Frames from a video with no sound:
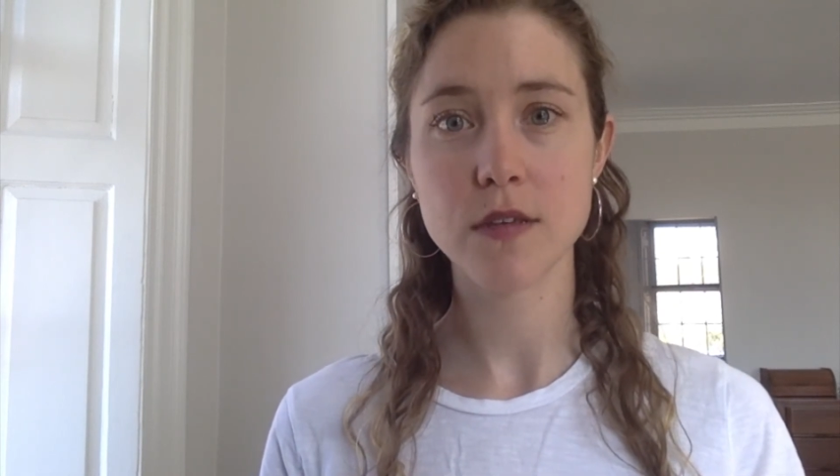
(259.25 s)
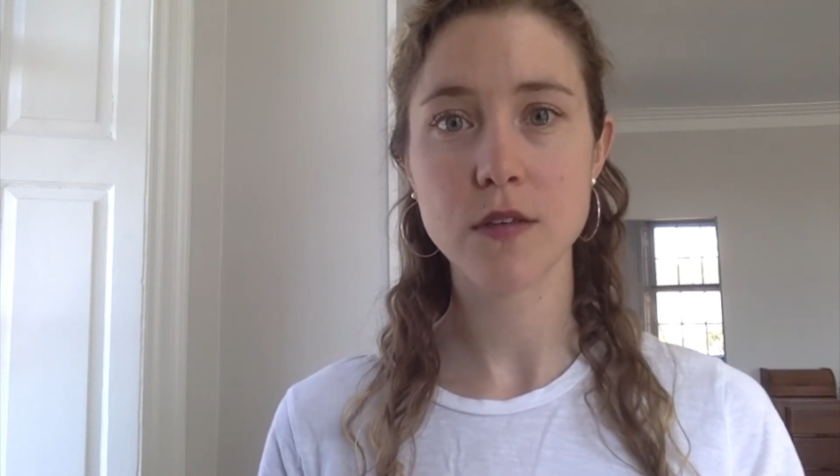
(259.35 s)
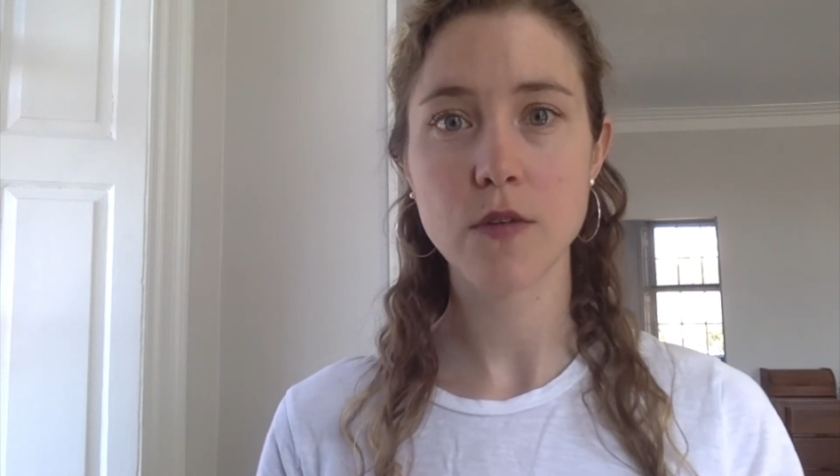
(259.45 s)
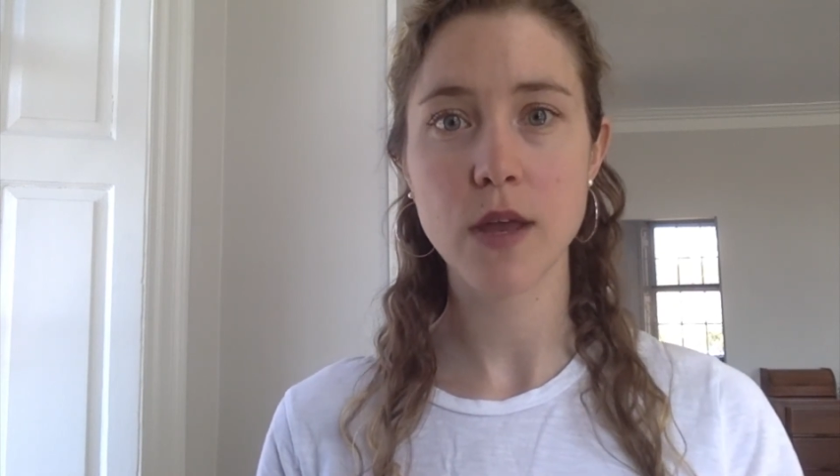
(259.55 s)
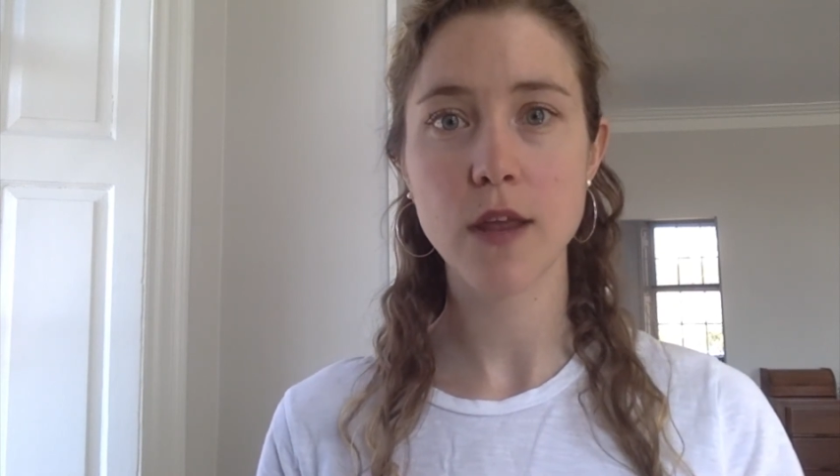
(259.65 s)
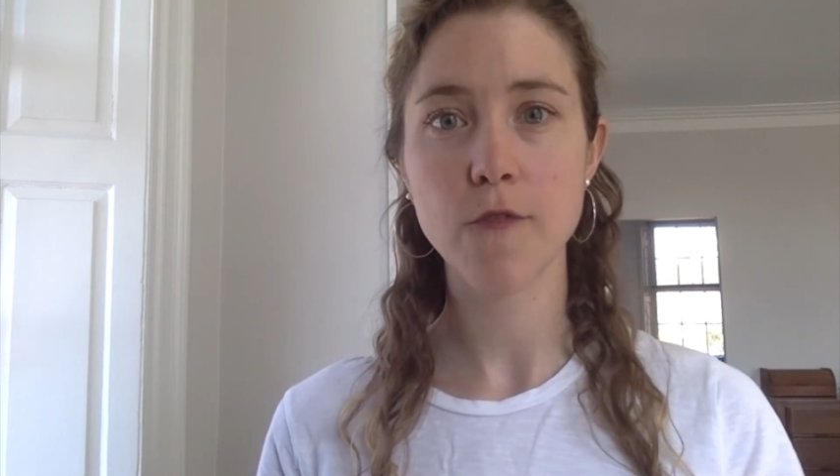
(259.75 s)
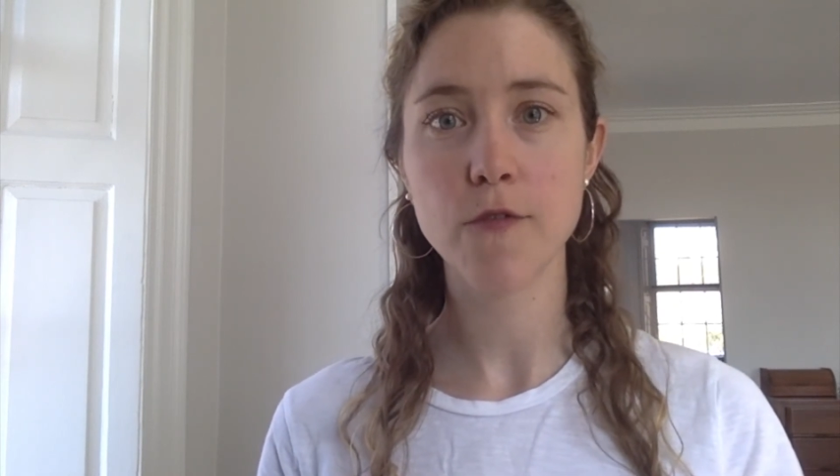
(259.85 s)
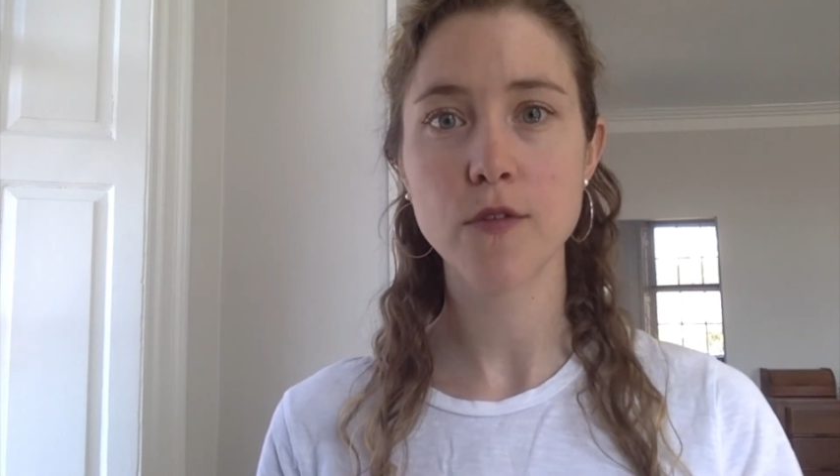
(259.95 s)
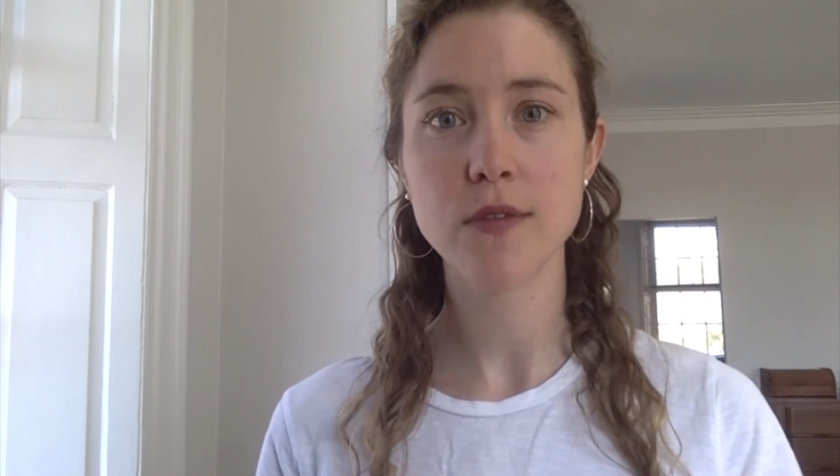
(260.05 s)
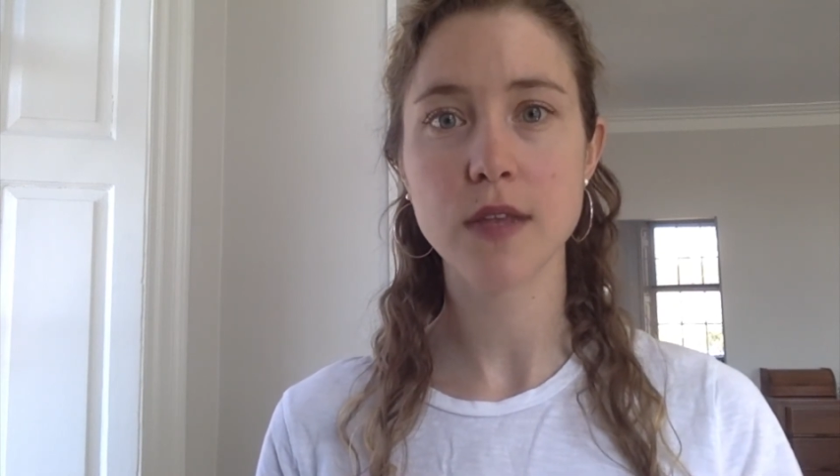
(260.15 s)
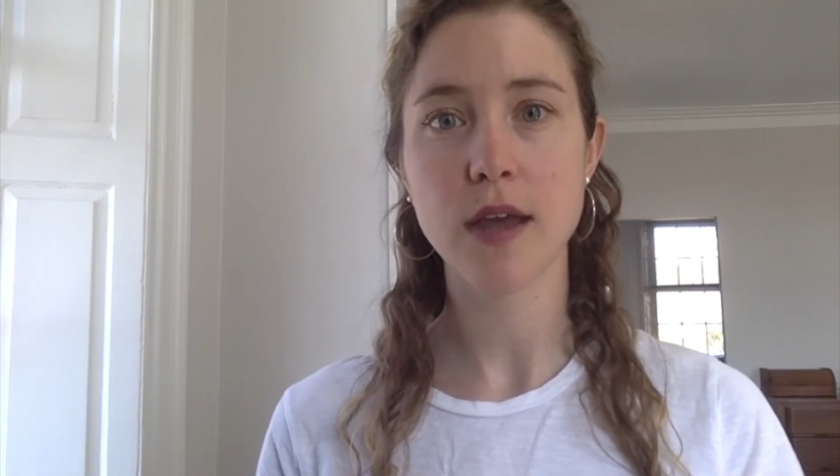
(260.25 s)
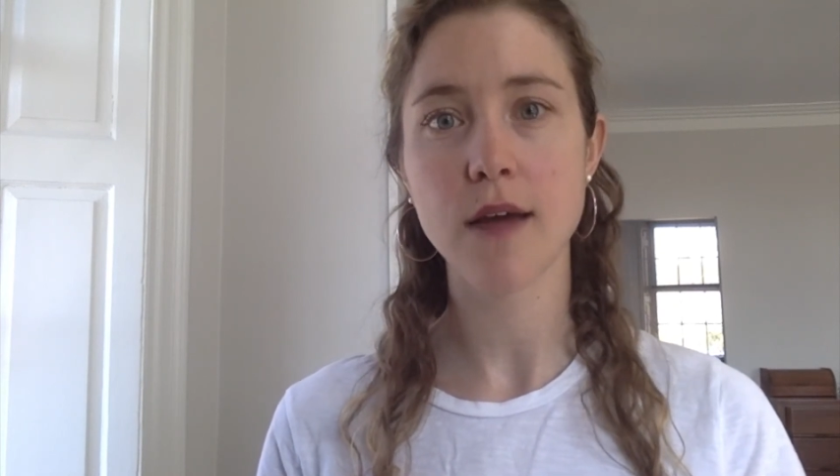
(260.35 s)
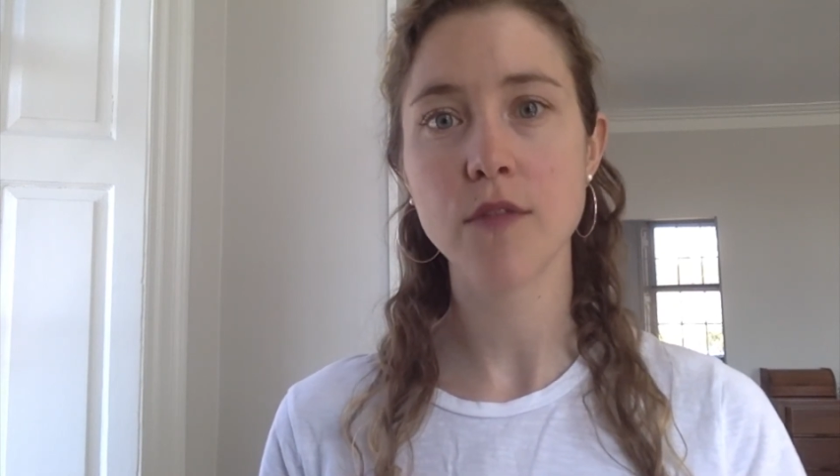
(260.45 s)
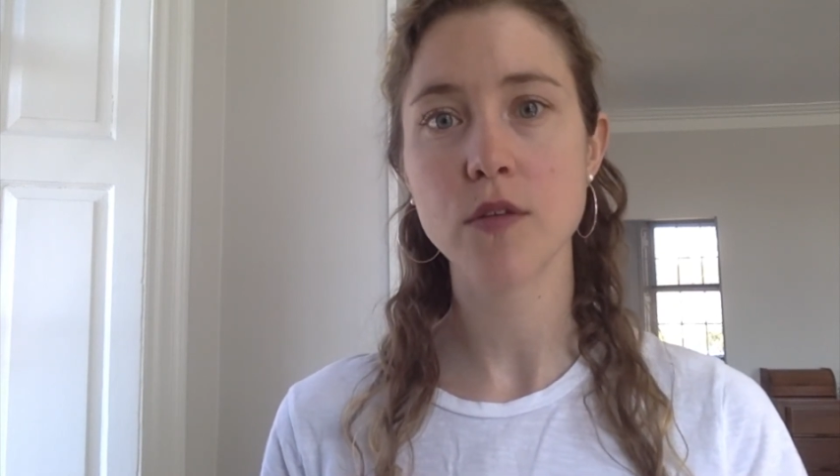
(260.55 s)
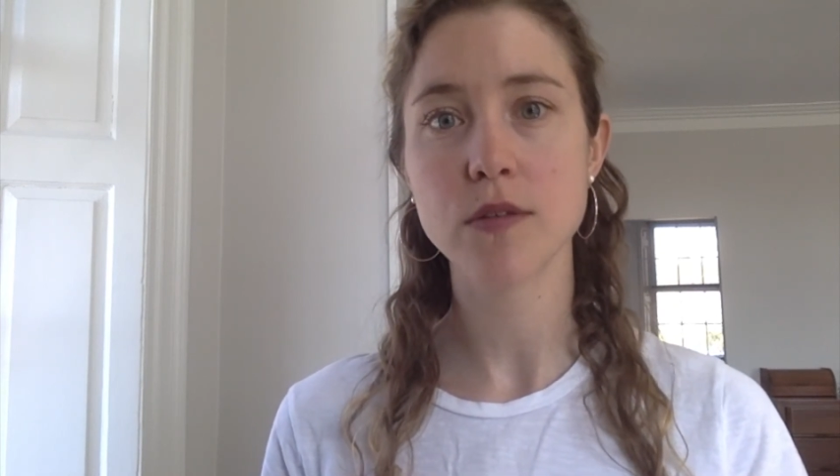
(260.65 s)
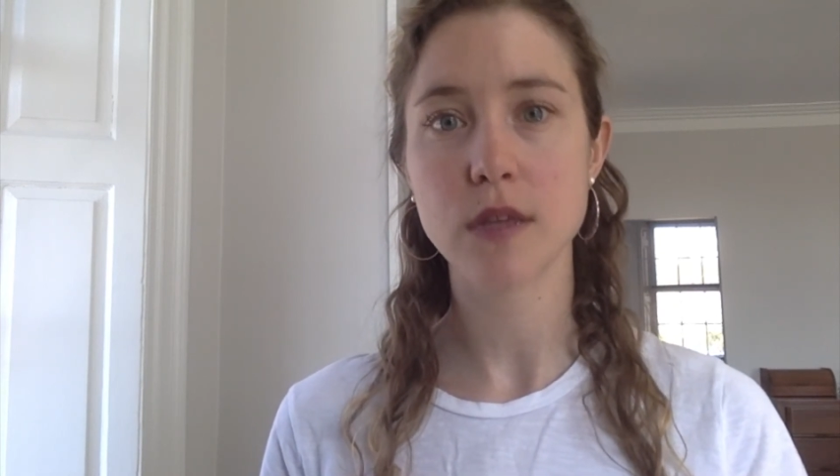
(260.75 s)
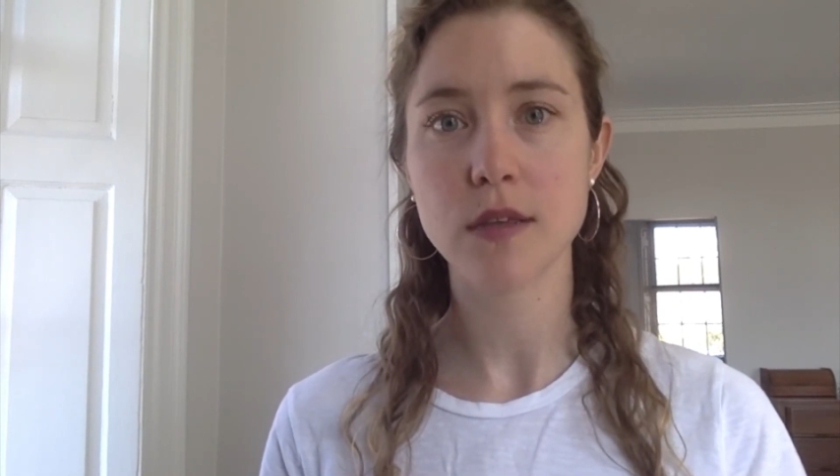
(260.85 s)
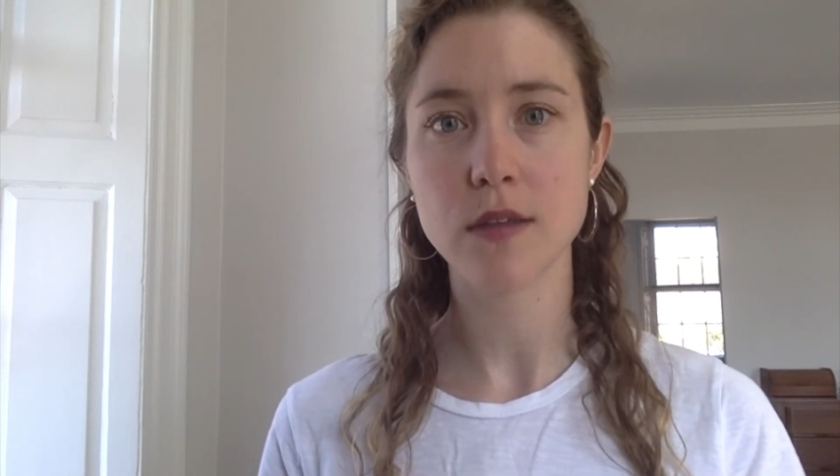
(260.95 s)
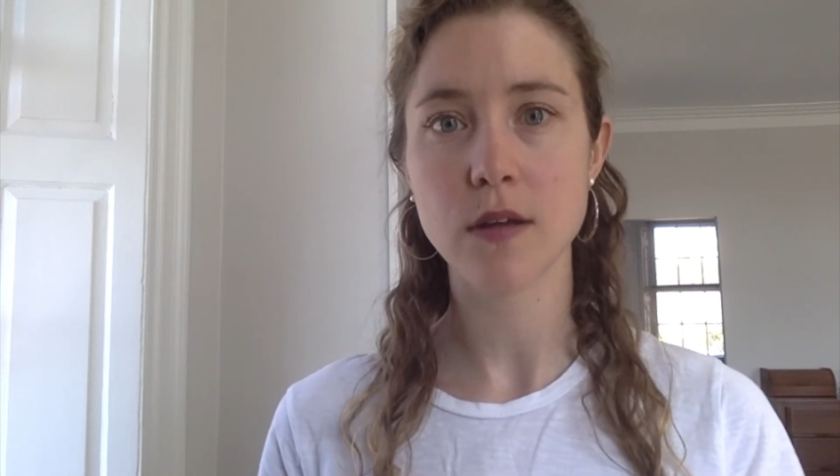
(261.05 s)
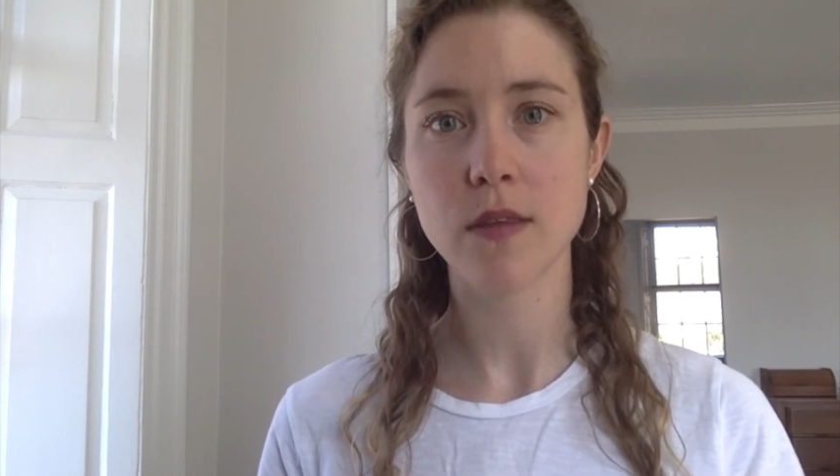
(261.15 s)
So any foods that have those
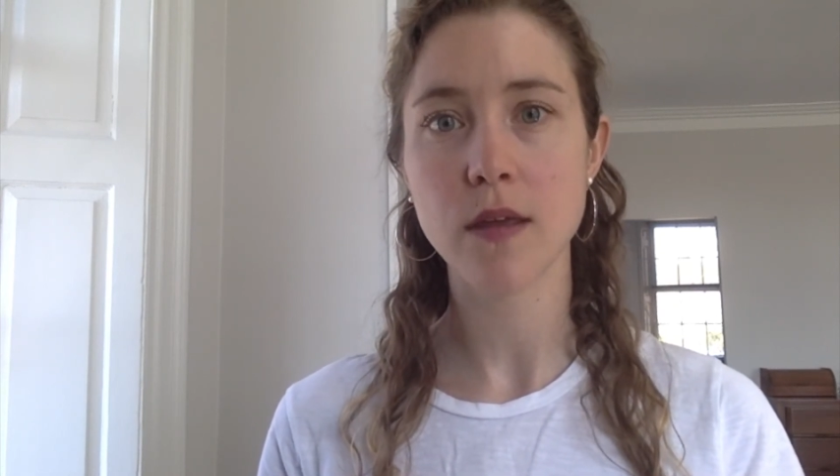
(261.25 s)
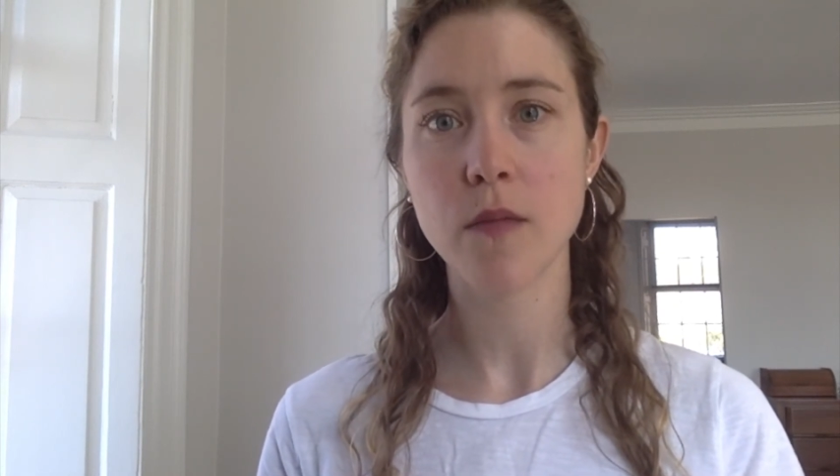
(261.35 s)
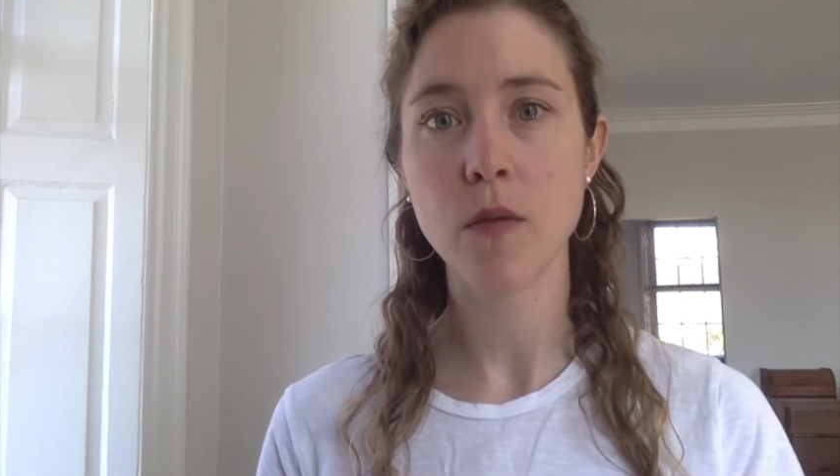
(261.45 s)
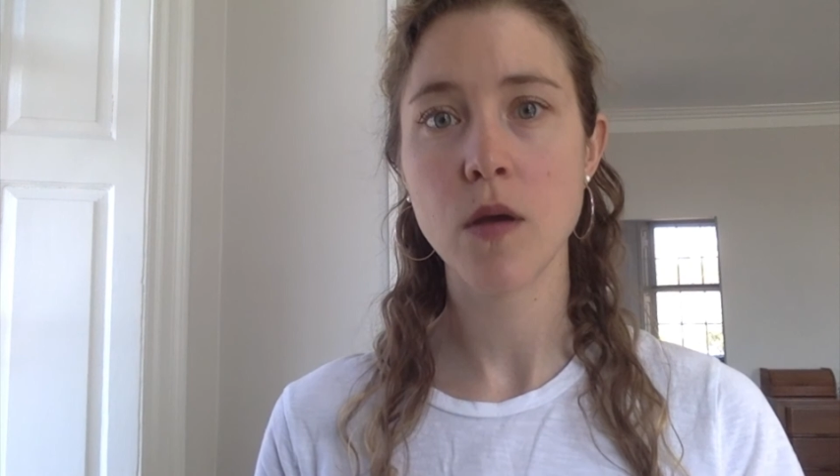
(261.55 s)
dates on them